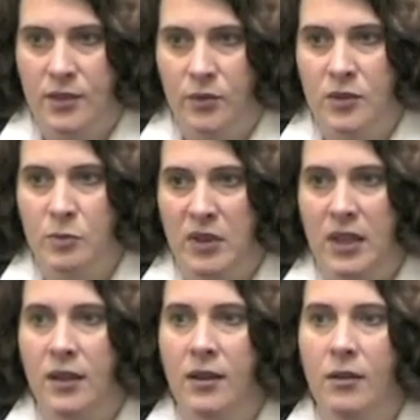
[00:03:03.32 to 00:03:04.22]
so to
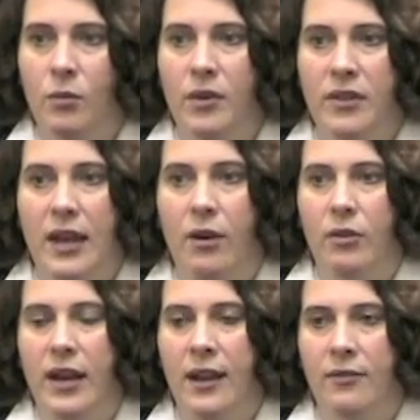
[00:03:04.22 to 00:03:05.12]
speak,
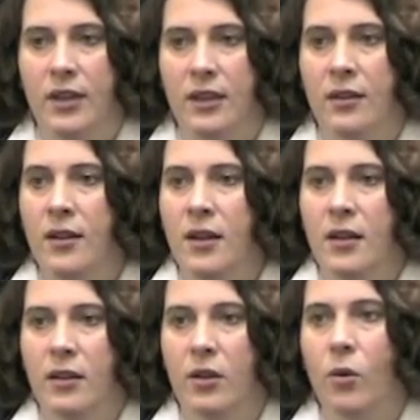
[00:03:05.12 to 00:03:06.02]
without having
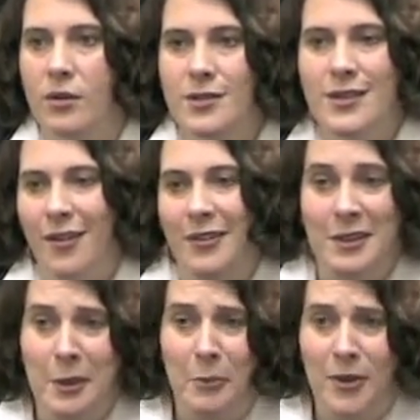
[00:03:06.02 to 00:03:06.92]
the courts
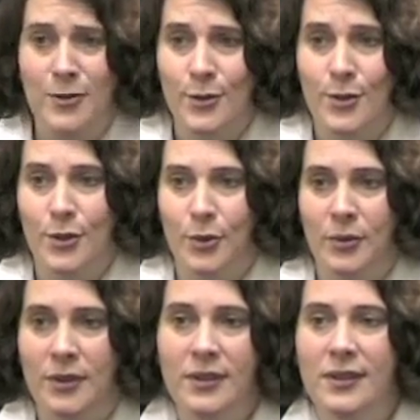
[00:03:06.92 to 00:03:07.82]
telling them what to
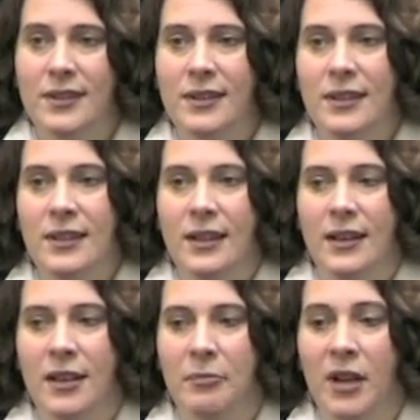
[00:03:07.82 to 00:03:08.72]
do.
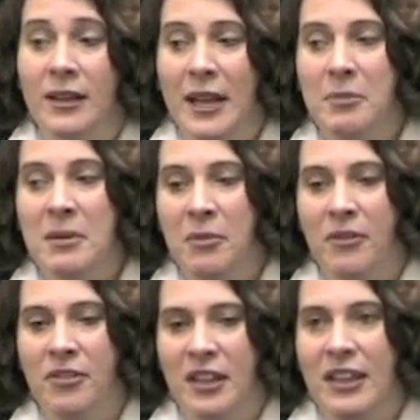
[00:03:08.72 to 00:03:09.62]
A lot of
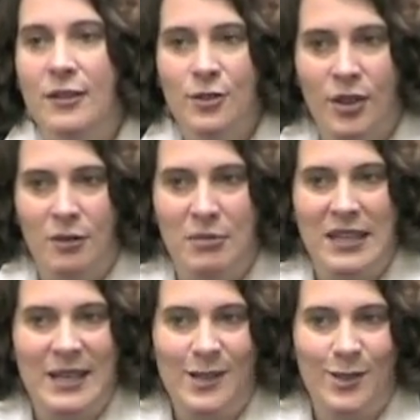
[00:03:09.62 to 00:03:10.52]
people think it's going to
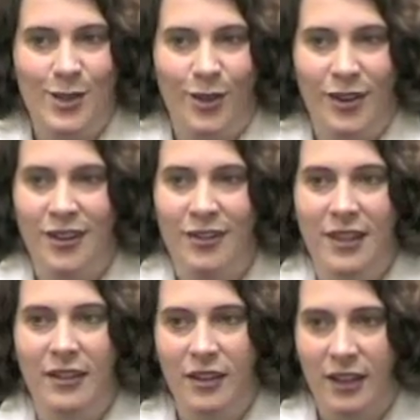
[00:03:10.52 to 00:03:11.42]
be easier
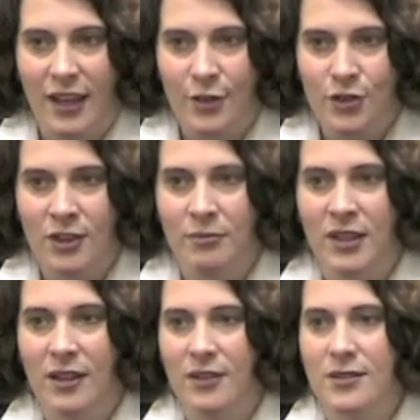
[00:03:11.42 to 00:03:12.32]
than litigation
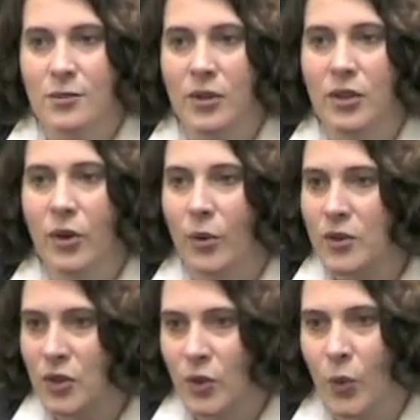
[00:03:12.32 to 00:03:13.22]
because when you go
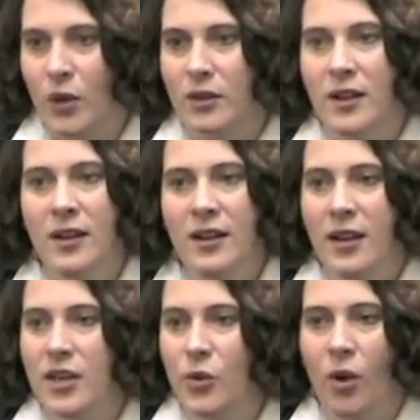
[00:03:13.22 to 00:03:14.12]
into court
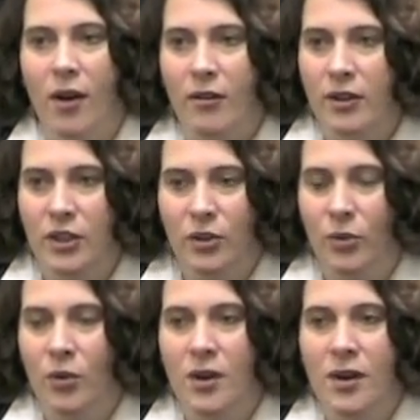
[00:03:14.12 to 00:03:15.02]
and you argue,